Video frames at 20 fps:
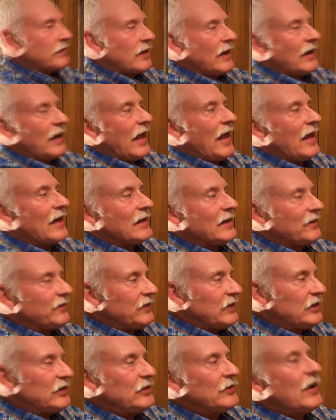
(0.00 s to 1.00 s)
kind of handy if
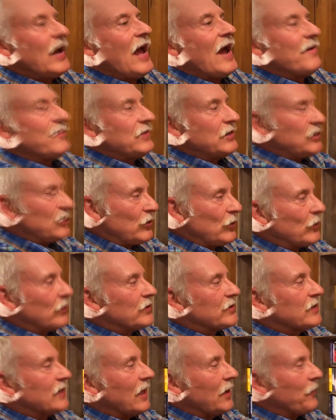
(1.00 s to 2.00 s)
you do have the
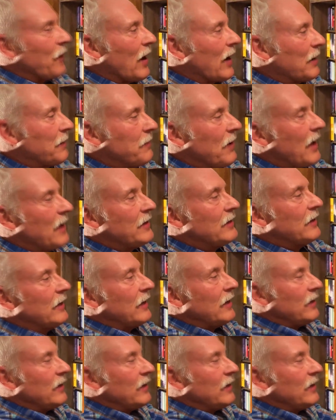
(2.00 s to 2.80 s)
tools they recommend.